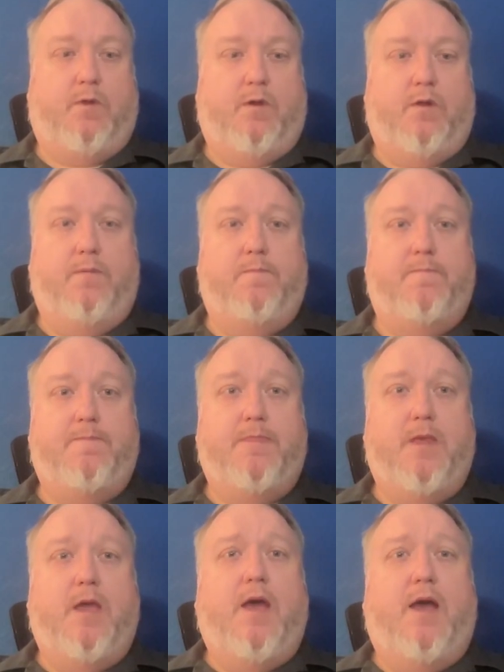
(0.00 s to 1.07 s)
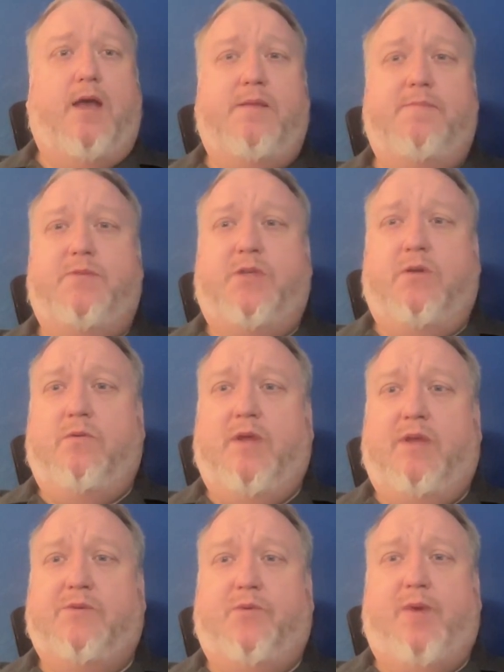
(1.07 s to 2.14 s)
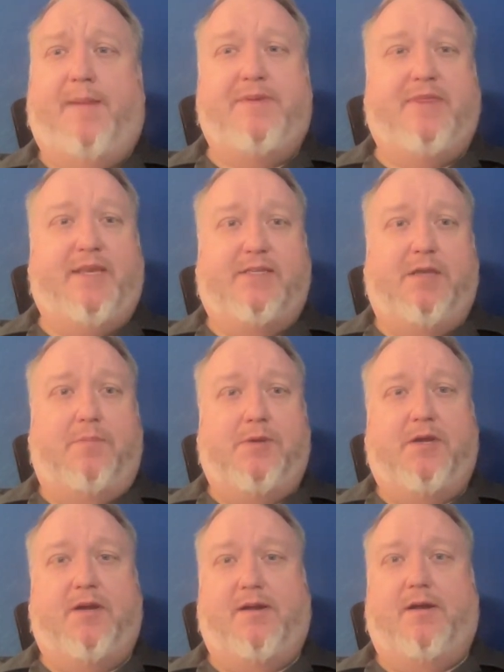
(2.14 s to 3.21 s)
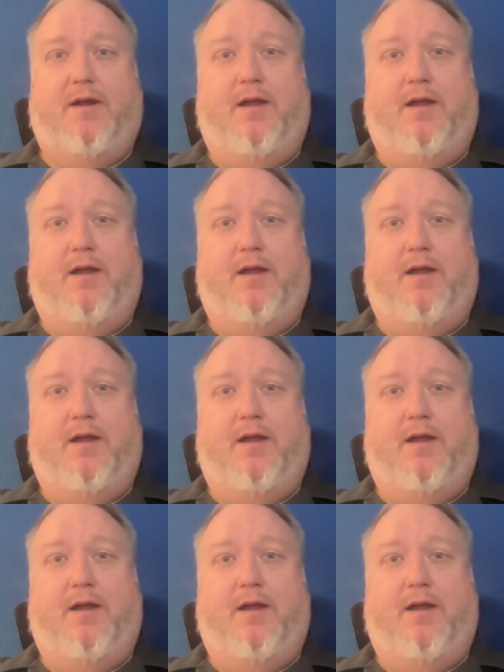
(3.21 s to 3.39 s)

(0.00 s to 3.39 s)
Right on. So as we're wrapping things up here,